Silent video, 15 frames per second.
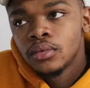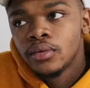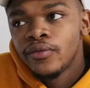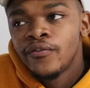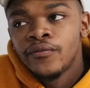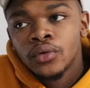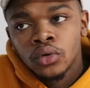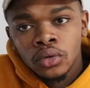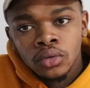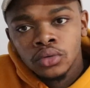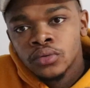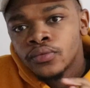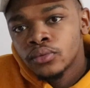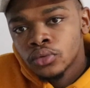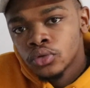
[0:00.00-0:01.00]

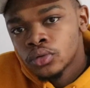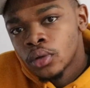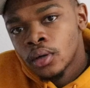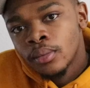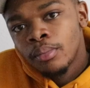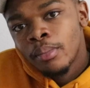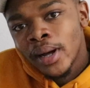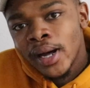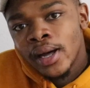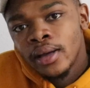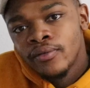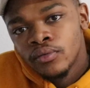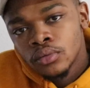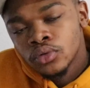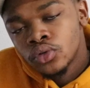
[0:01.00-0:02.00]
Photos full stop by
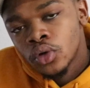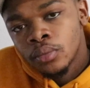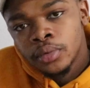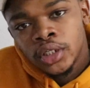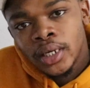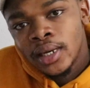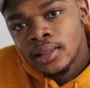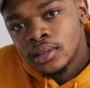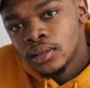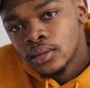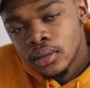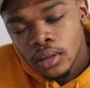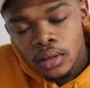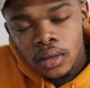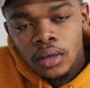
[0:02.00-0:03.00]
full stop chance.
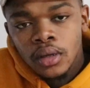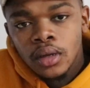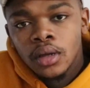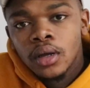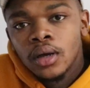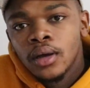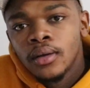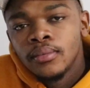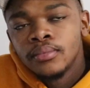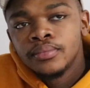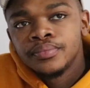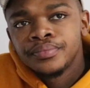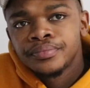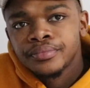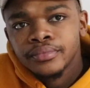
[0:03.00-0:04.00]

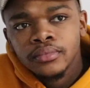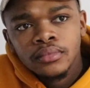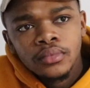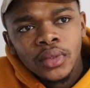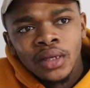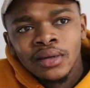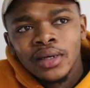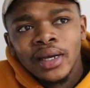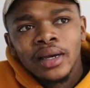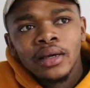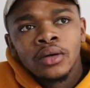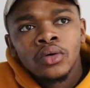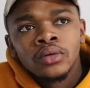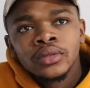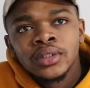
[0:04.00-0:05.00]
Um, yeah, it
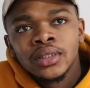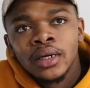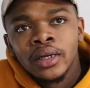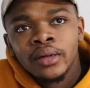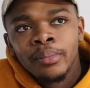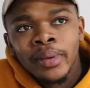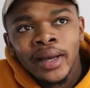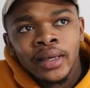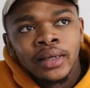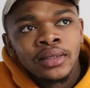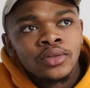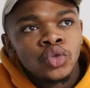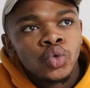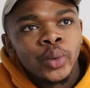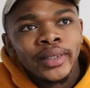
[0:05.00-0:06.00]
all started back
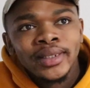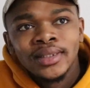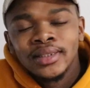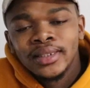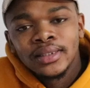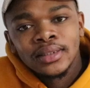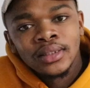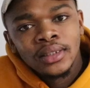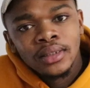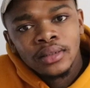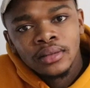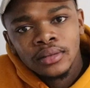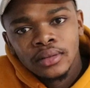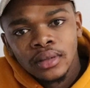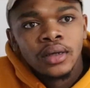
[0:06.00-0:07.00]
in 2016
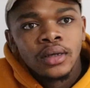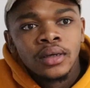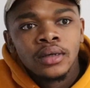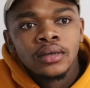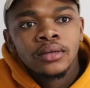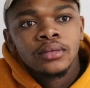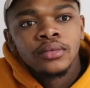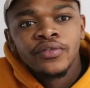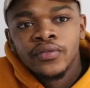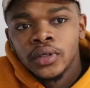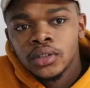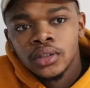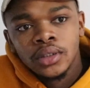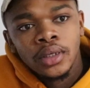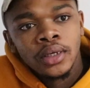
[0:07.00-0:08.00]

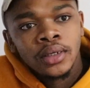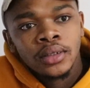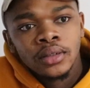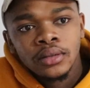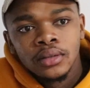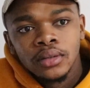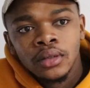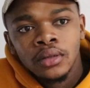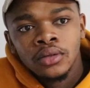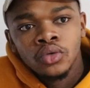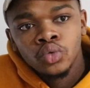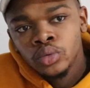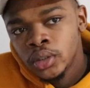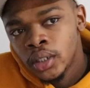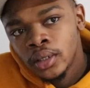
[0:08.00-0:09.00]
first year in
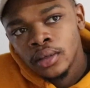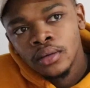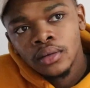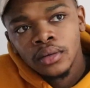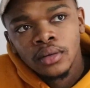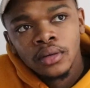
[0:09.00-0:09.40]
UJ.